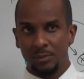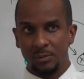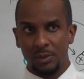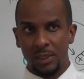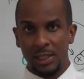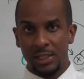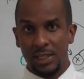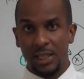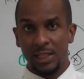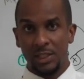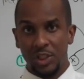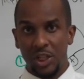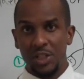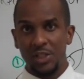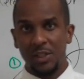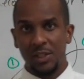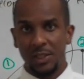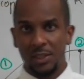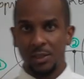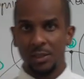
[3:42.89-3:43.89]

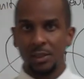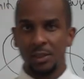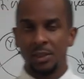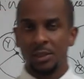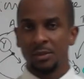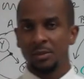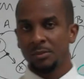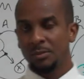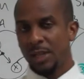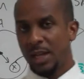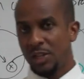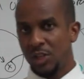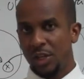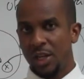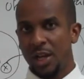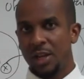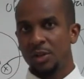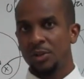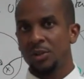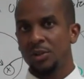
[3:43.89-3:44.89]
intelligentsia,
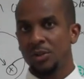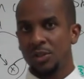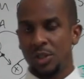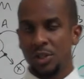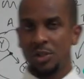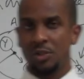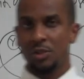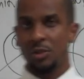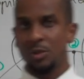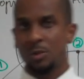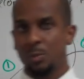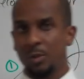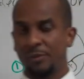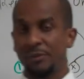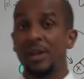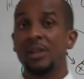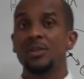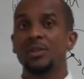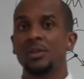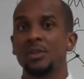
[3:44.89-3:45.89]
educators, teachers,
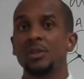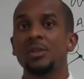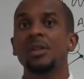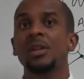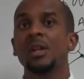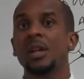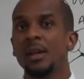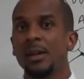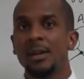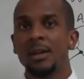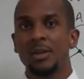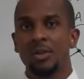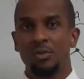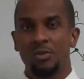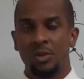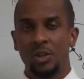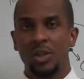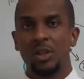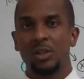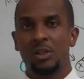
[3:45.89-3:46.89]
professors,
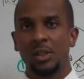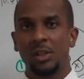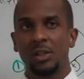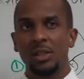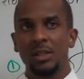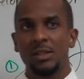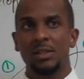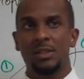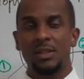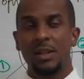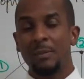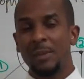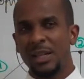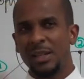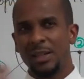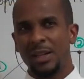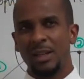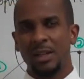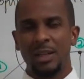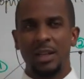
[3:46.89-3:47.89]
strategically. I mean,
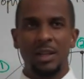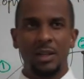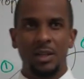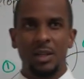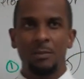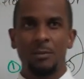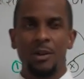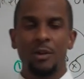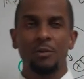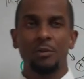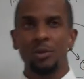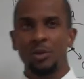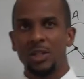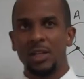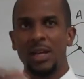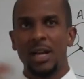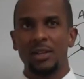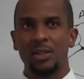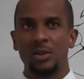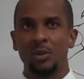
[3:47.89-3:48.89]
in, in Khmer Rouge,
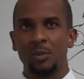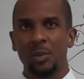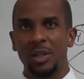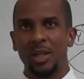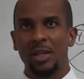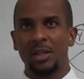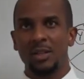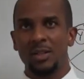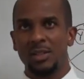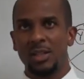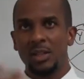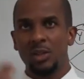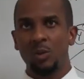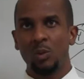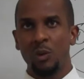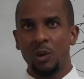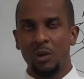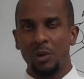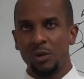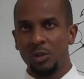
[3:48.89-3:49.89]
it got so ridiculous that you
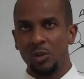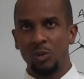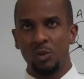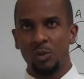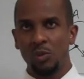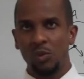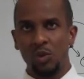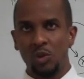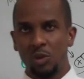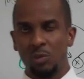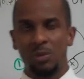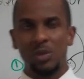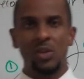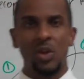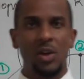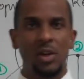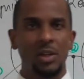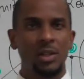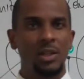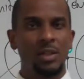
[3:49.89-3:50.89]
were you you could be
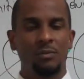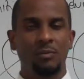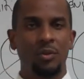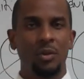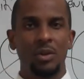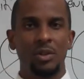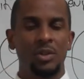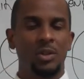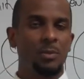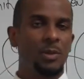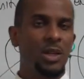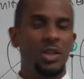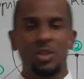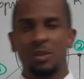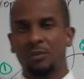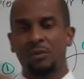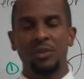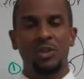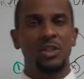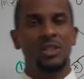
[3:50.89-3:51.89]
targeted for
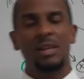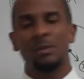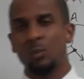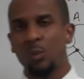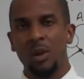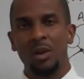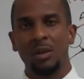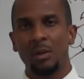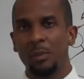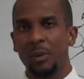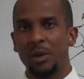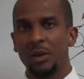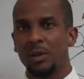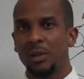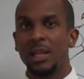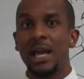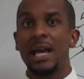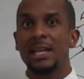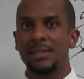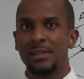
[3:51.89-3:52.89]
extermination for just wearing a pair of
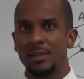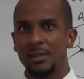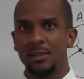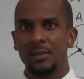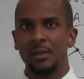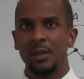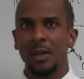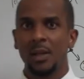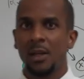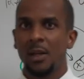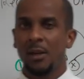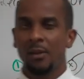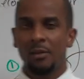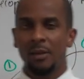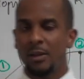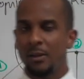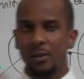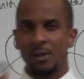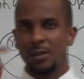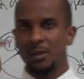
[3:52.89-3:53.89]
glasses,
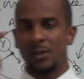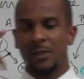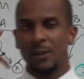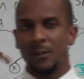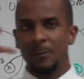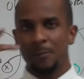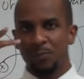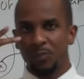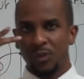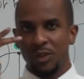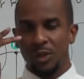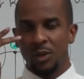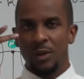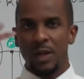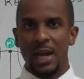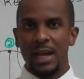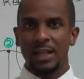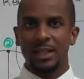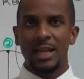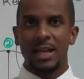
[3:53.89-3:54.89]
right? Because you know,
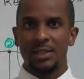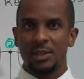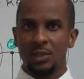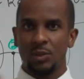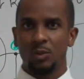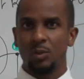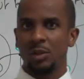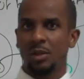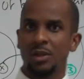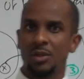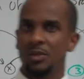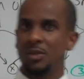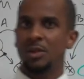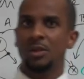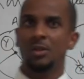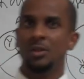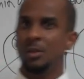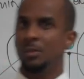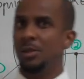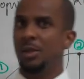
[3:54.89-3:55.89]
eyeglasses were
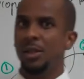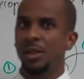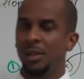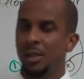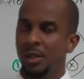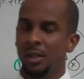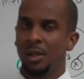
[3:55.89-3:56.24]
considered to be,